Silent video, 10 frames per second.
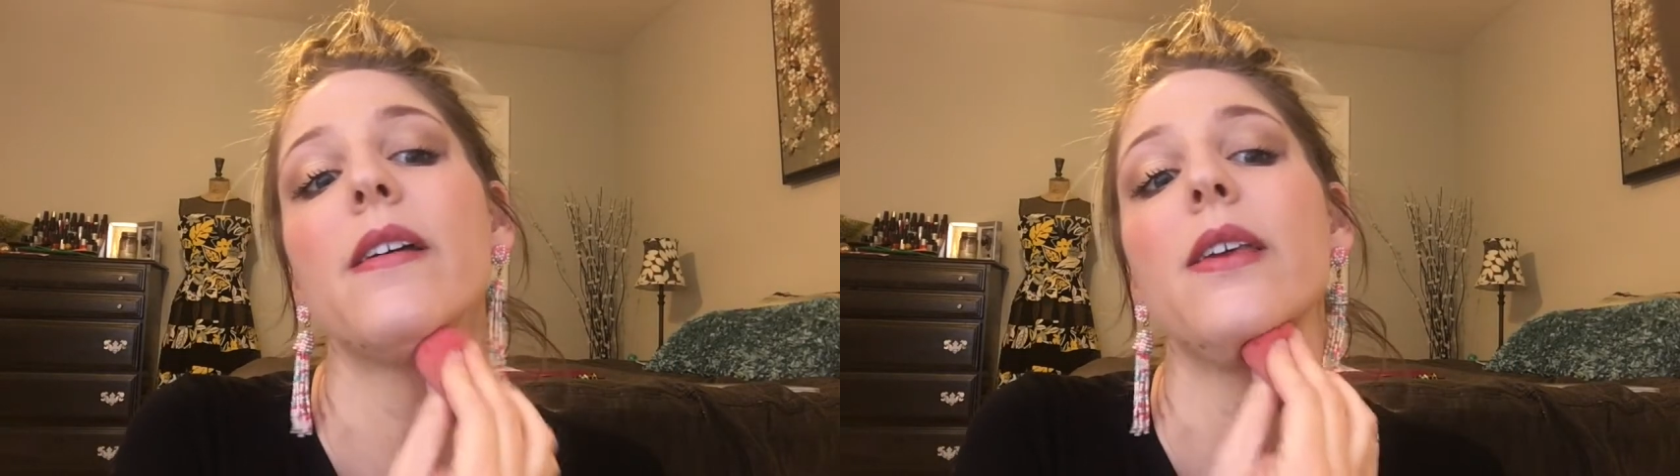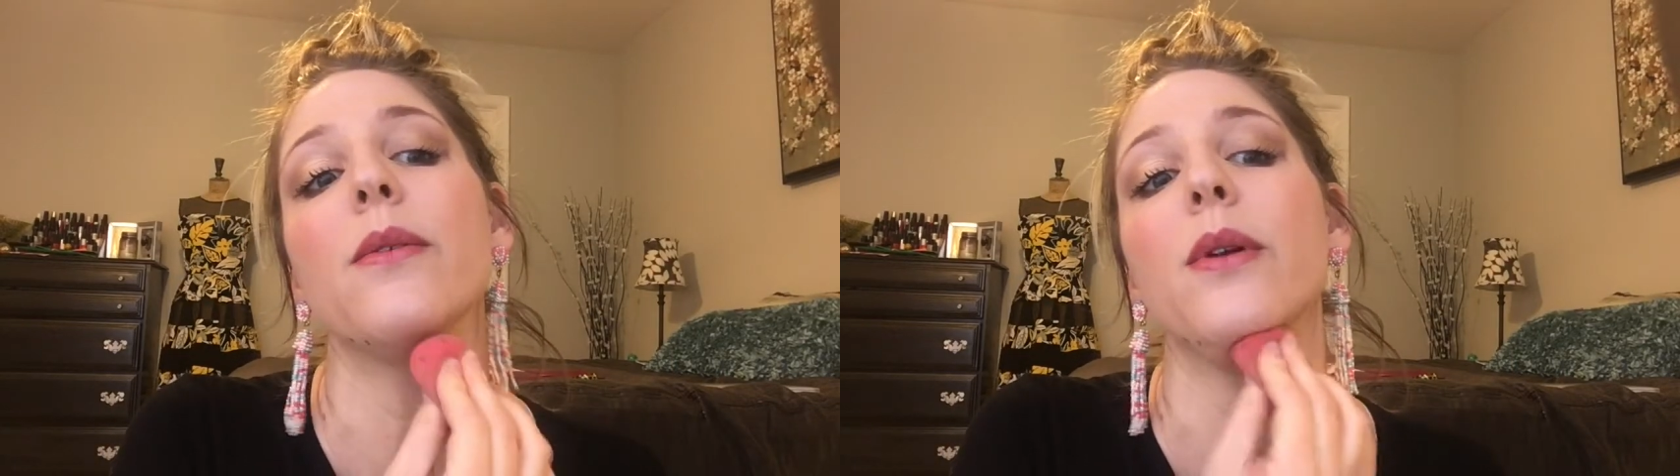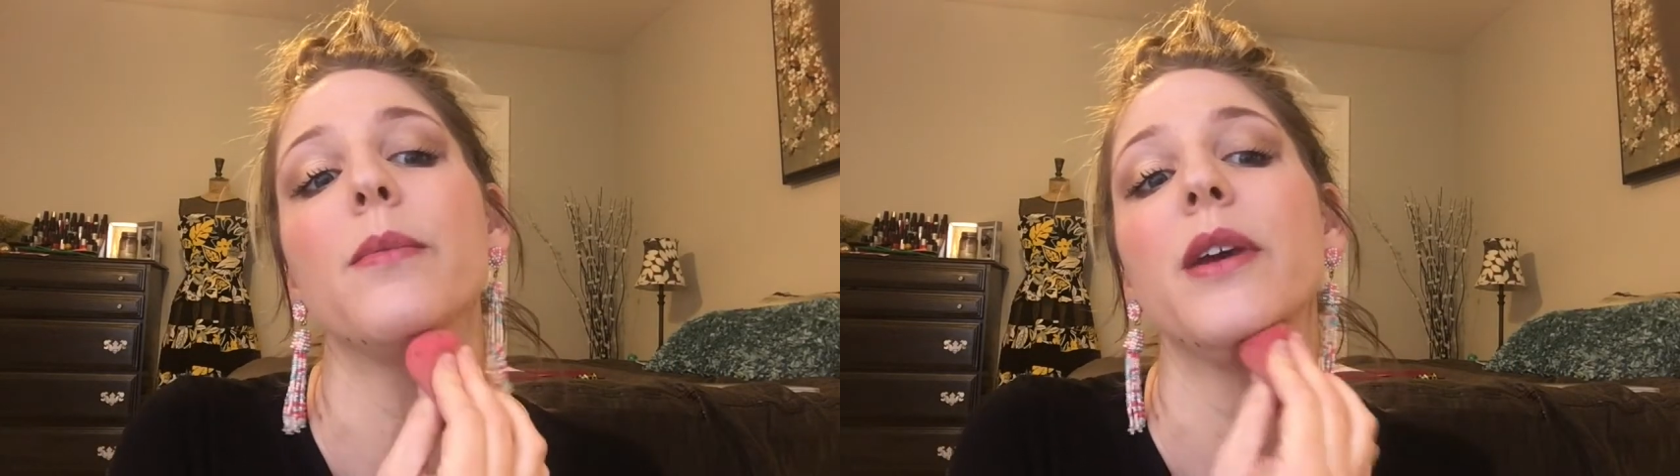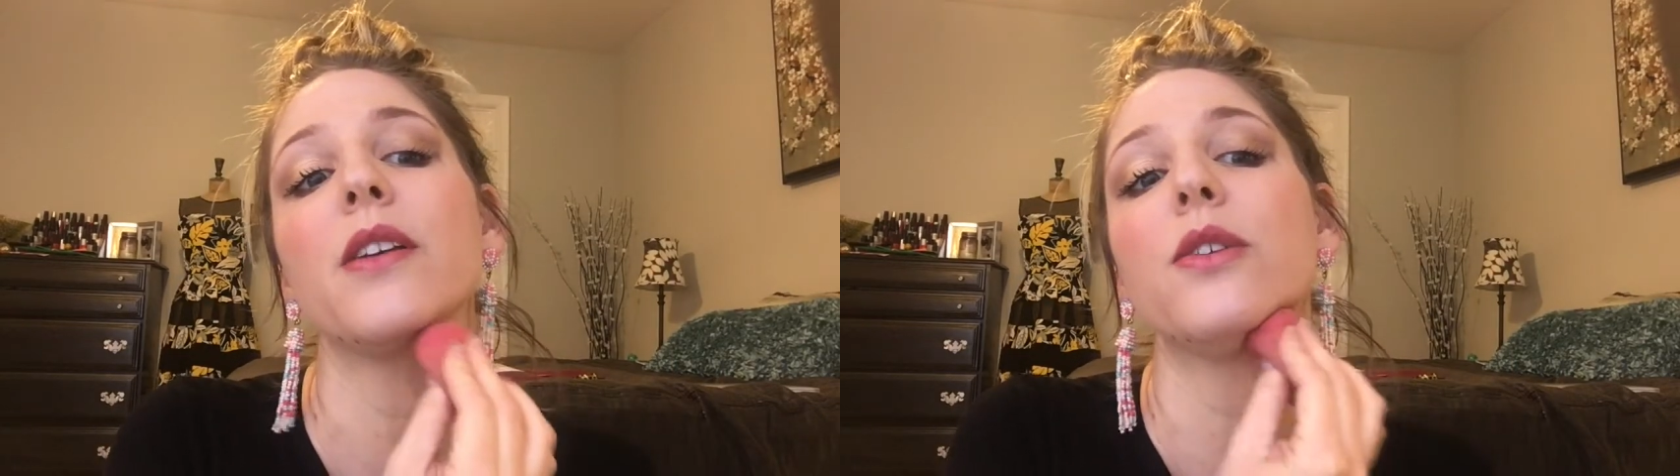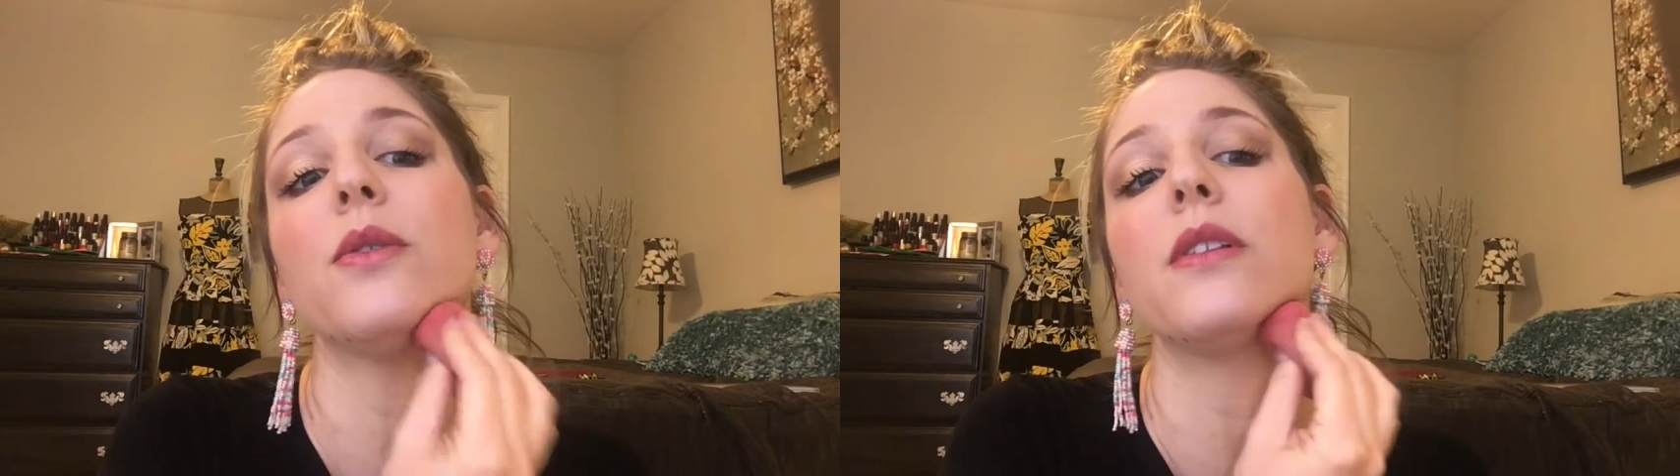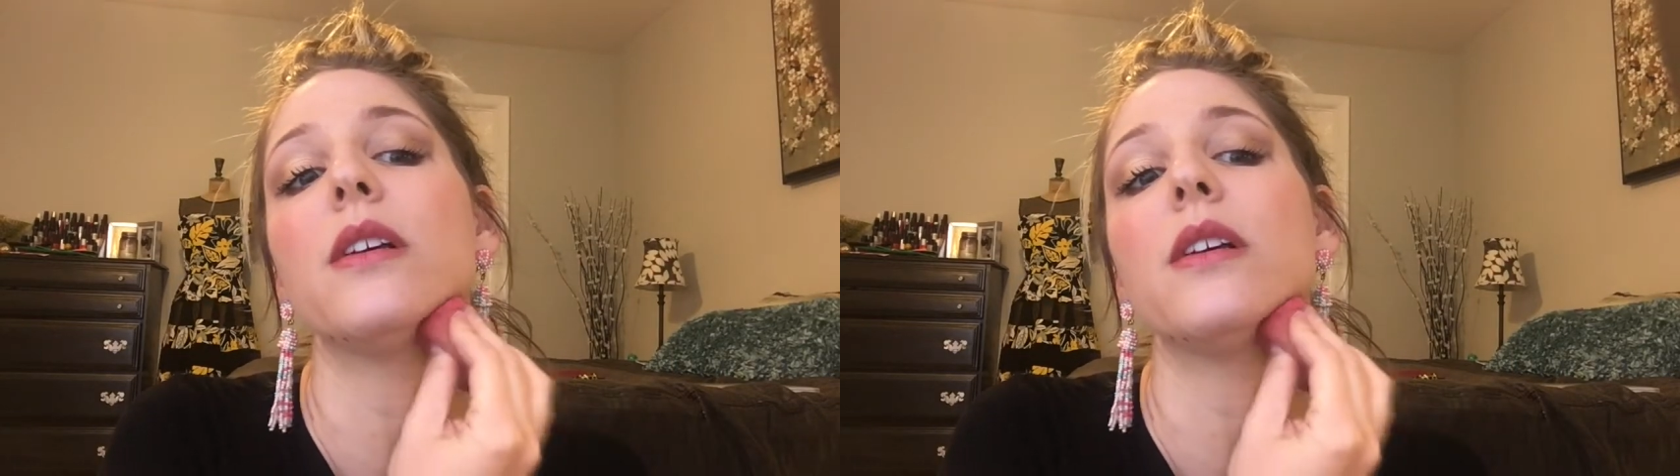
You want to make sure